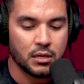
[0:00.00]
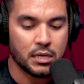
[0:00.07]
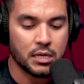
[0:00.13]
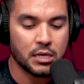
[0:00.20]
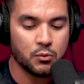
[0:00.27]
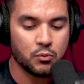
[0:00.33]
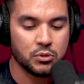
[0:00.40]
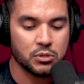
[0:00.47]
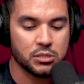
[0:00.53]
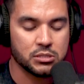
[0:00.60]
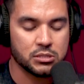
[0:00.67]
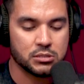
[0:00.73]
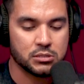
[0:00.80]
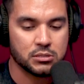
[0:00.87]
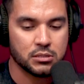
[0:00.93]
he
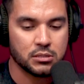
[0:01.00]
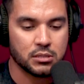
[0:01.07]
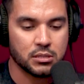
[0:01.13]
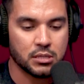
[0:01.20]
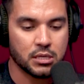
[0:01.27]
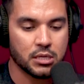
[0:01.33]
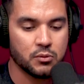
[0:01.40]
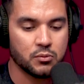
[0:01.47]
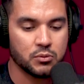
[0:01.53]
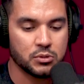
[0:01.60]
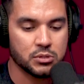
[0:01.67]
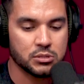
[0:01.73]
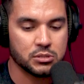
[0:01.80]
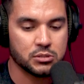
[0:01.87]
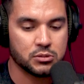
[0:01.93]
was he
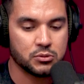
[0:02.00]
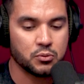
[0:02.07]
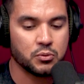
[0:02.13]
was